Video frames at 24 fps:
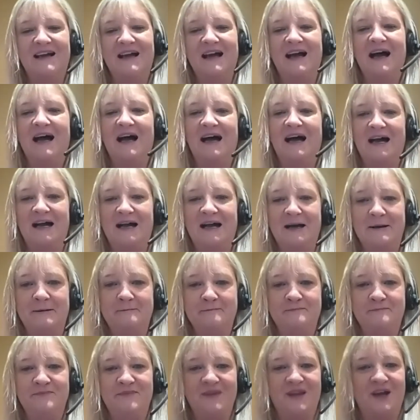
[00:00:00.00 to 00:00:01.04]

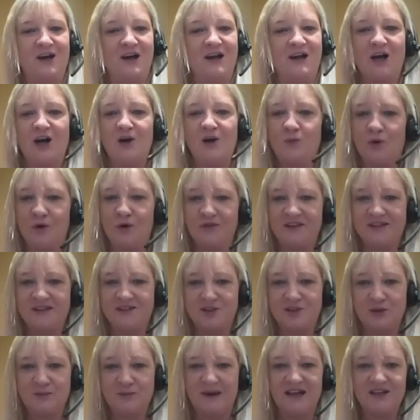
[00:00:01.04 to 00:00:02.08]
I want this
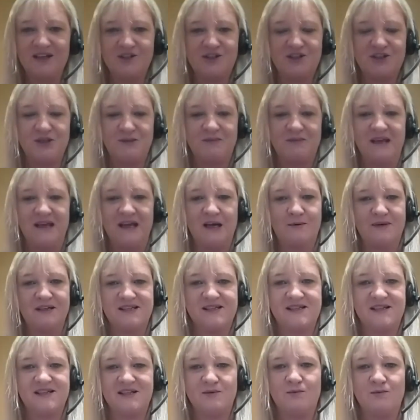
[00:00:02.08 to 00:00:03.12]
too much to be able to
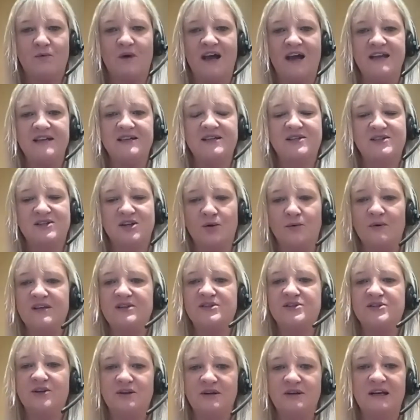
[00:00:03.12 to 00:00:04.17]
sit and wait. So we're
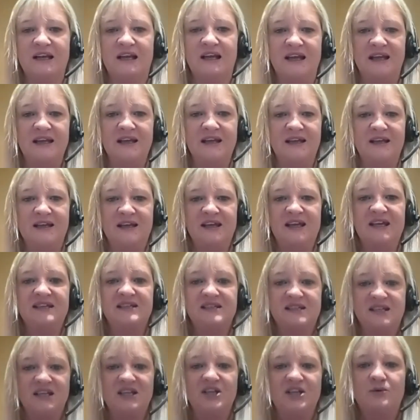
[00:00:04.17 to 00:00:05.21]
certainly
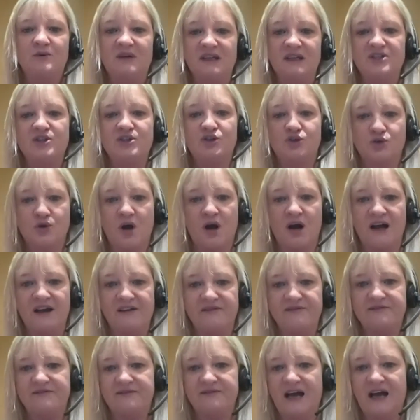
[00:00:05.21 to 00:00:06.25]
continuing to
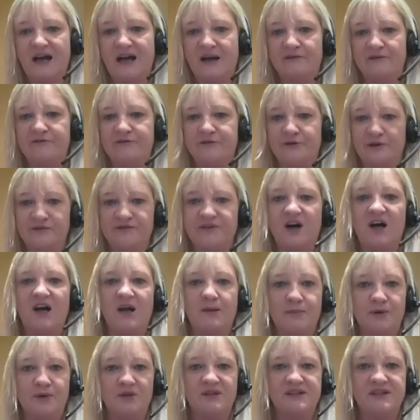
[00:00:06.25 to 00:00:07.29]
drive for a
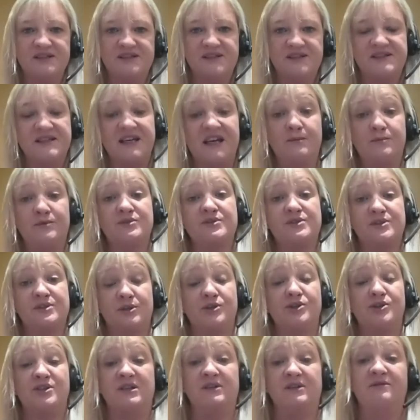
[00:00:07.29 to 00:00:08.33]
viable and sustainable
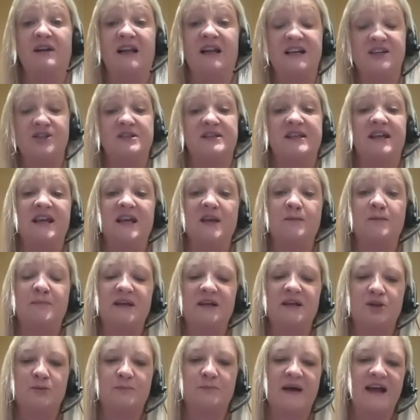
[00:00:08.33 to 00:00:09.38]
solution in relation to
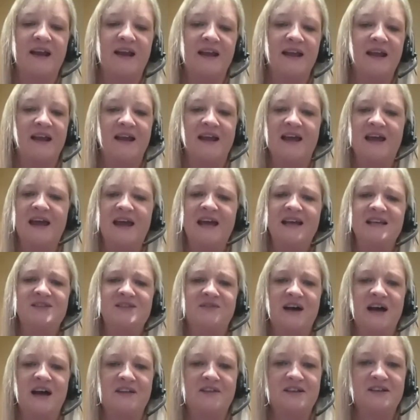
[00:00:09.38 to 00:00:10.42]
e-bill. But as for
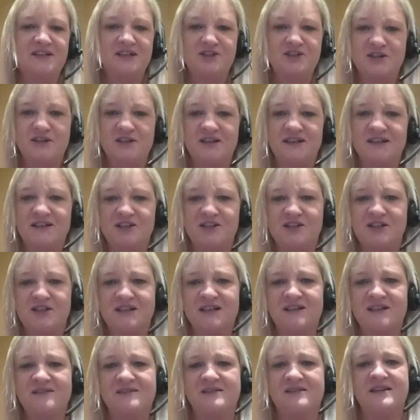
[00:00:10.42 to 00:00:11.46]
other digital
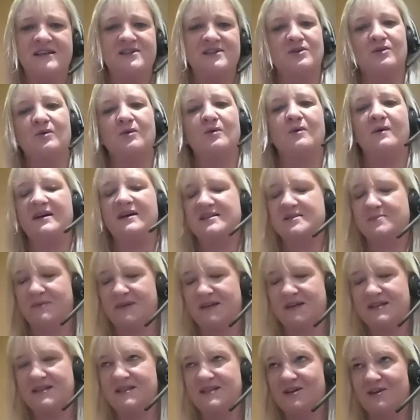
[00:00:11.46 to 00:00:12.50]
initiatives, there's always
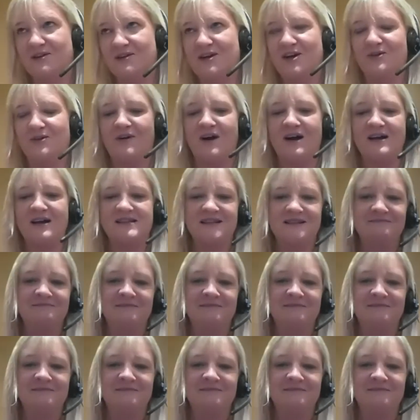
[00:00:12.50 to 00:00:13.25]
plenty on the horizon.